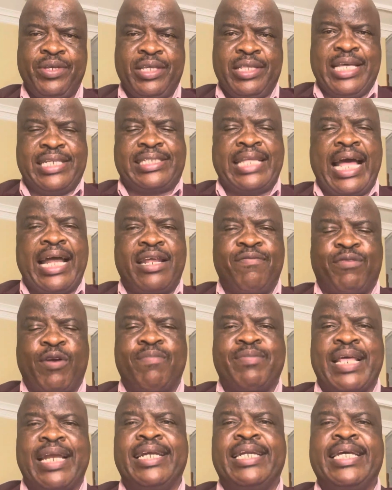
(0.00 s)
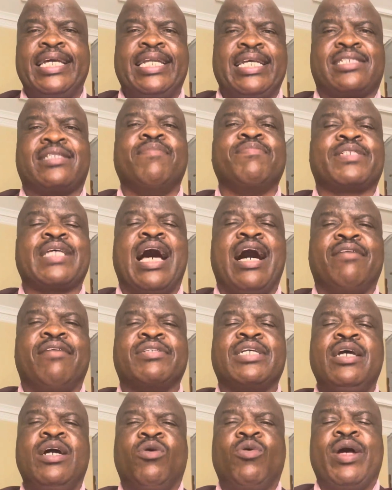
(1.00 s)
They're starting from the leaders
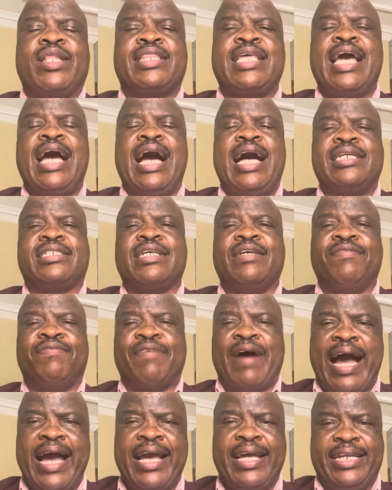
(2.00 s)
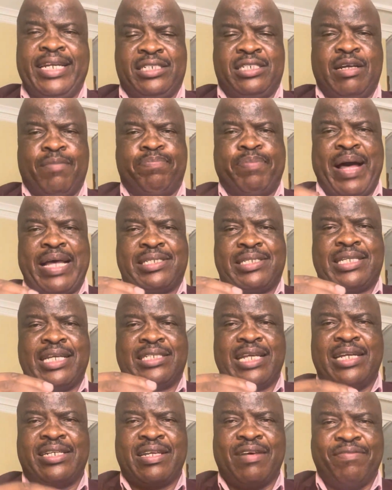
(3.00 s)
themselves. When they are divided, the pastors
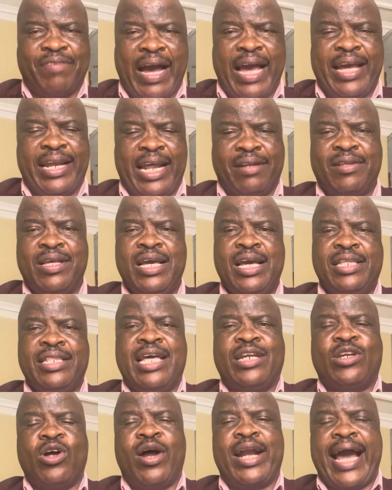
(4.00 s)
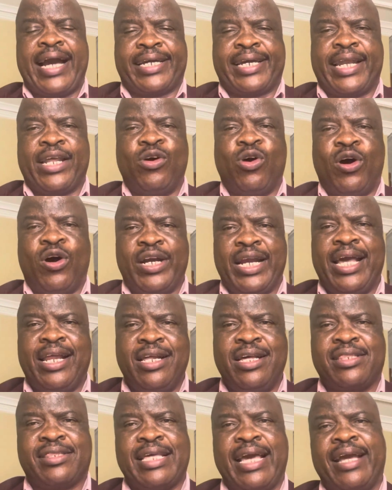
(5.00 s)
are divided, they don't agree on
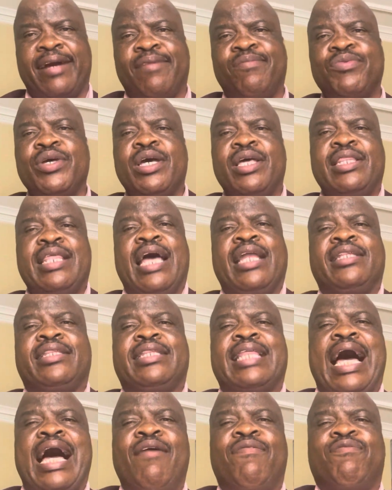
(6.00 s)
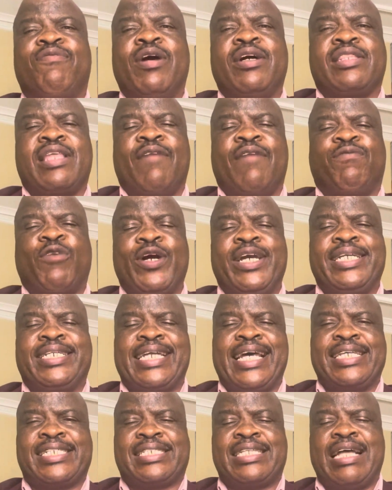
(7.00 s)
anything, then therefore it
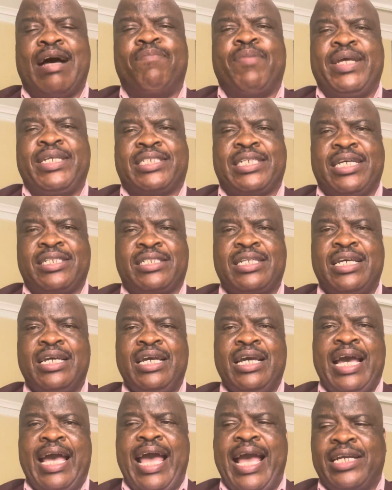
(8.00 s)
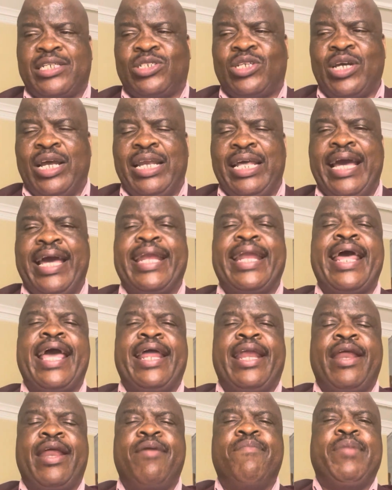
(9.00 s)
establishes actually an
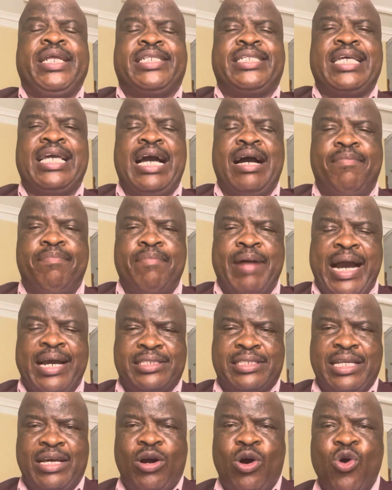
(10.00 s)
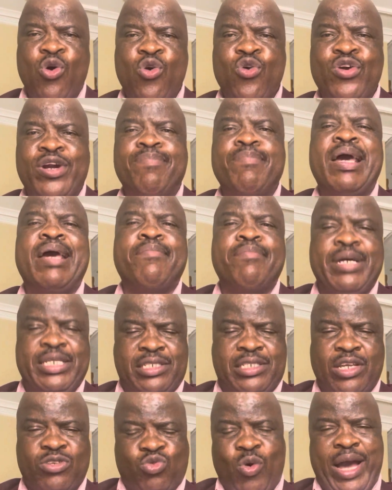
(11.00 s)
enmity amongst their own
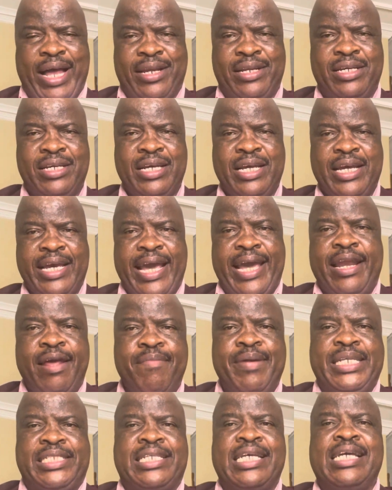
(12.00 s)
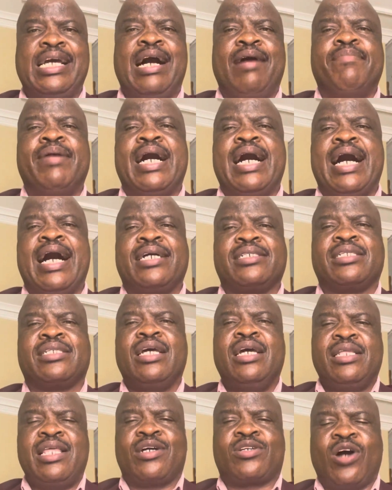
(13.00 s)
members as well. Enmity amongst
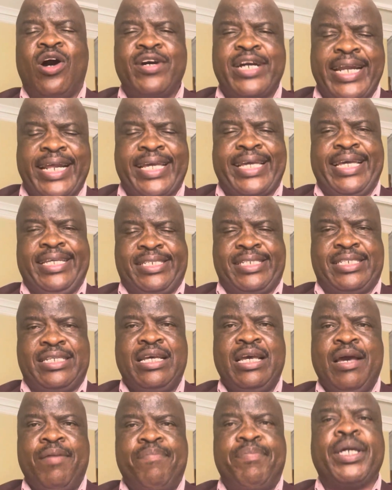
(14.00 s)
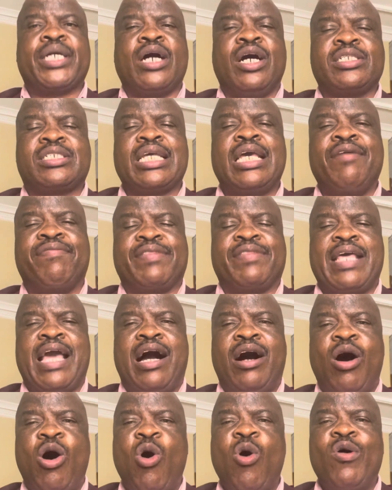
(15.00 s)
the congregants. Because if
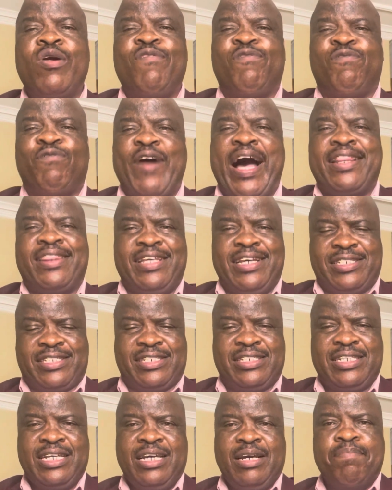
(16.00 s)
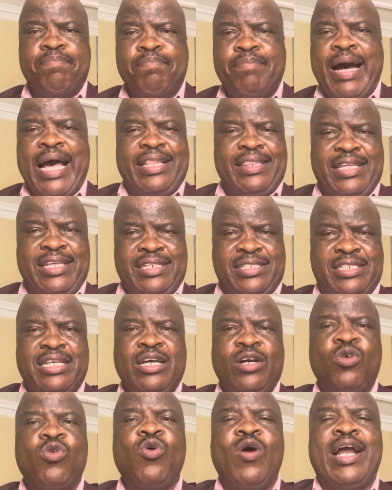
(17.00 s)
their own fathers, mothers
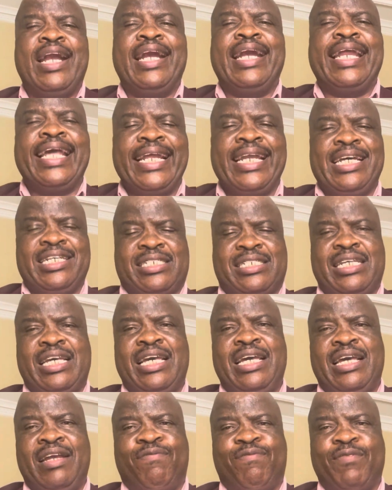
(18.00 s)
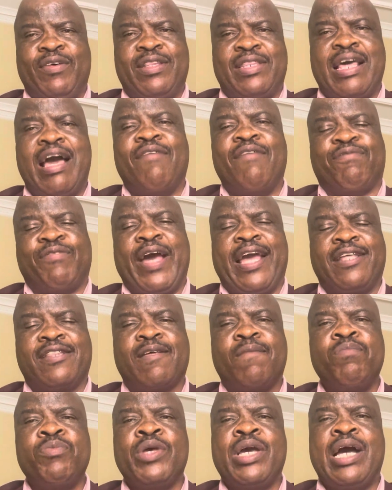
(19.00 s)
who are leaders in their faith
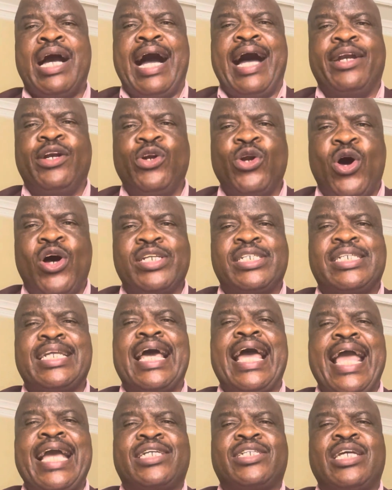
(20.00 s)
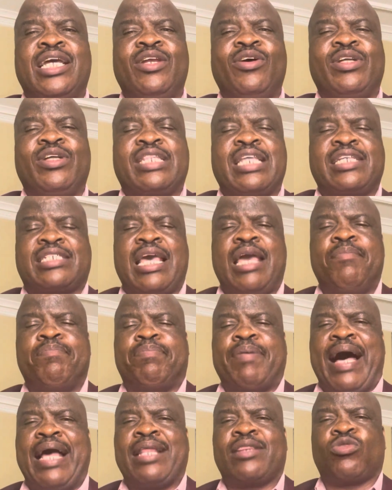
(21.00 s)
are not actually on the same
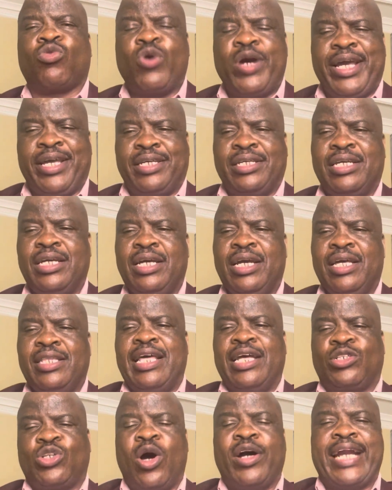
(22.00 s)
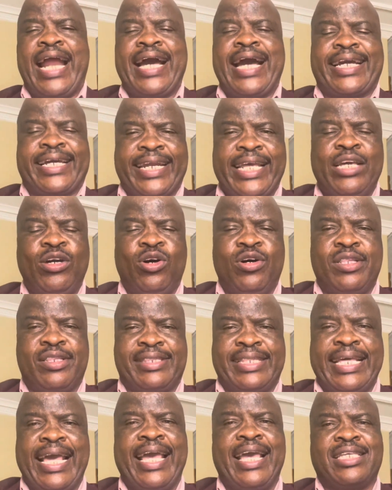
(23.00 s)
pathway, they don't agree on
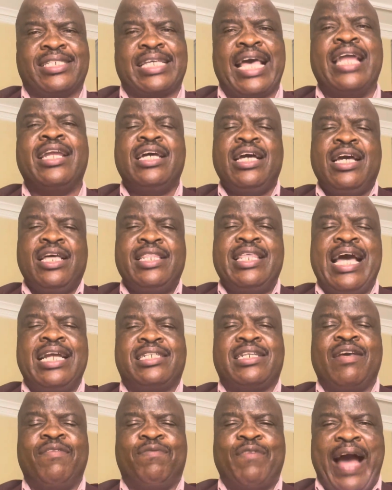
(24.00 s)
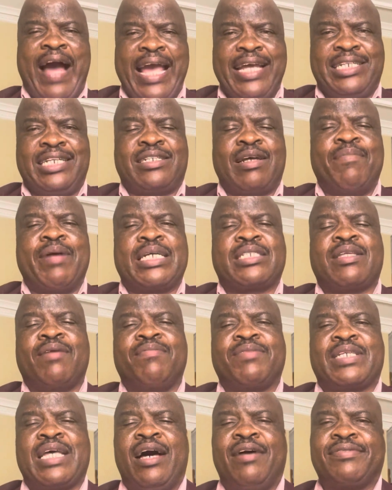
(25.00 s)
things, and they are divided amongst
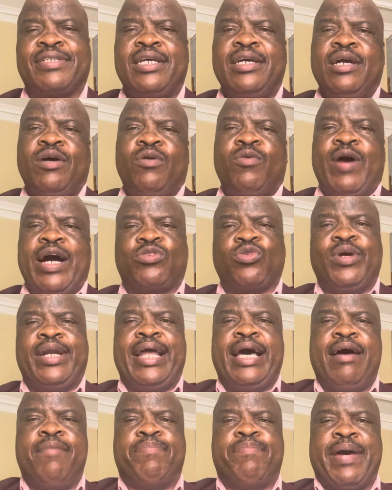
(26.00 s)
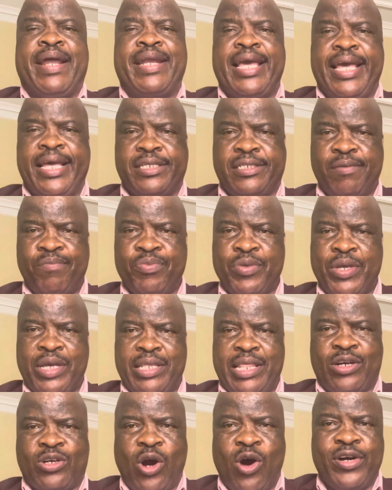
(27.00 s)
themselves, what will happen is
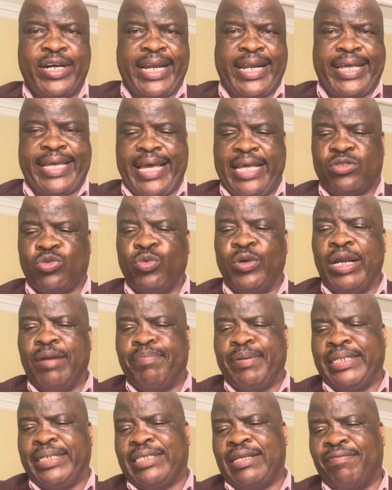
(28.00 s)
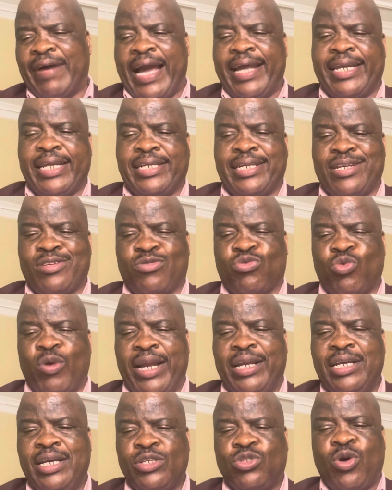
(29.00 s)
the congregants will be divided as
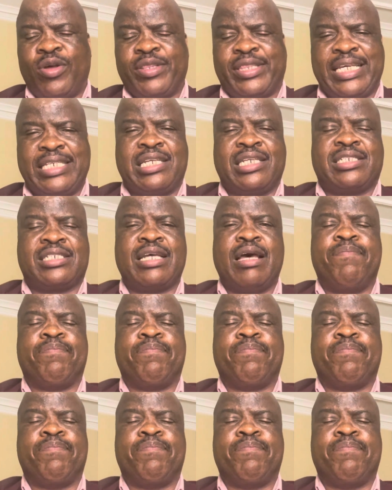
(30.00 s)
well. So this is a